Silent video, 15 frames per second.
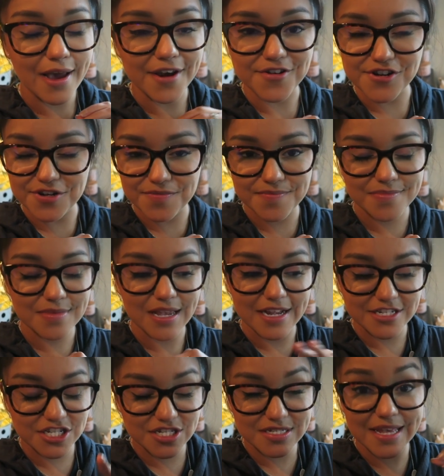I don't know.
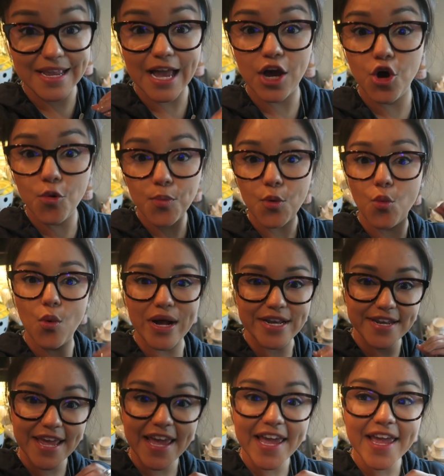I just, like, I hope
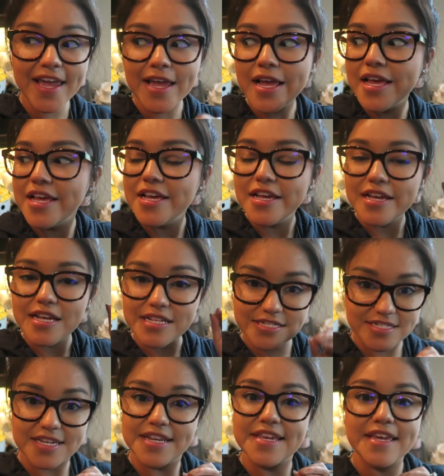one day
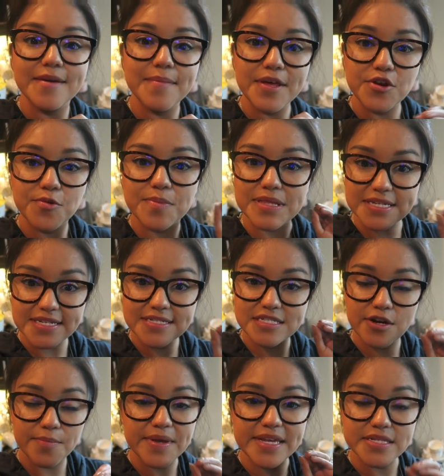it's going to get better.
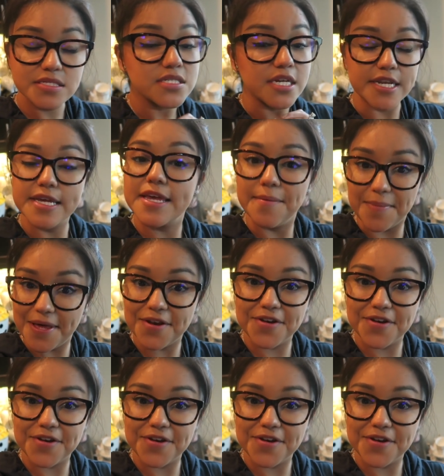Please tell me it's going to get